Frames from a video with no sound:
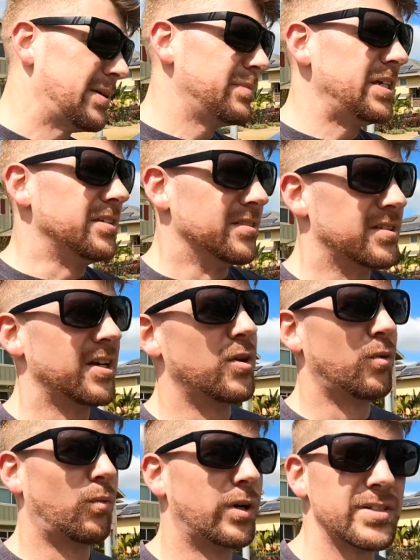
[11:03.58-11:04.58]
that means.
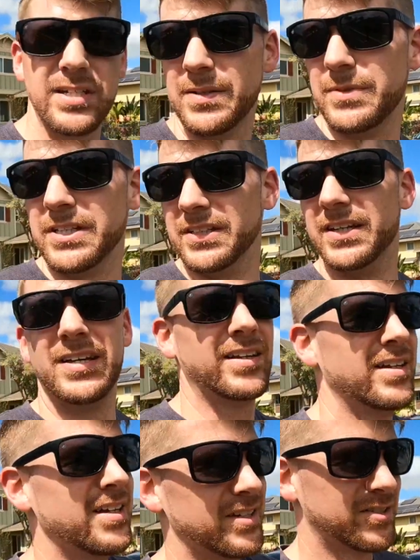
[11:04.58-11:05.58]
What does that mean?
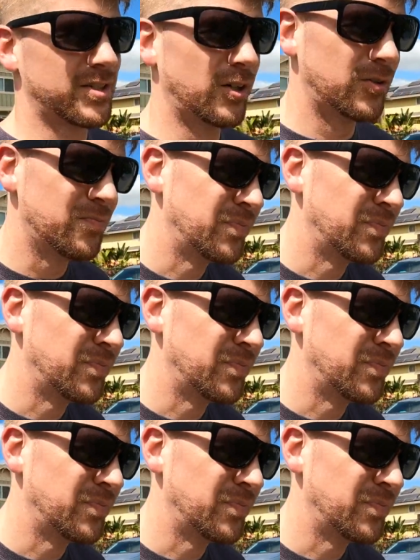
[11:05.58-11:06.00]
So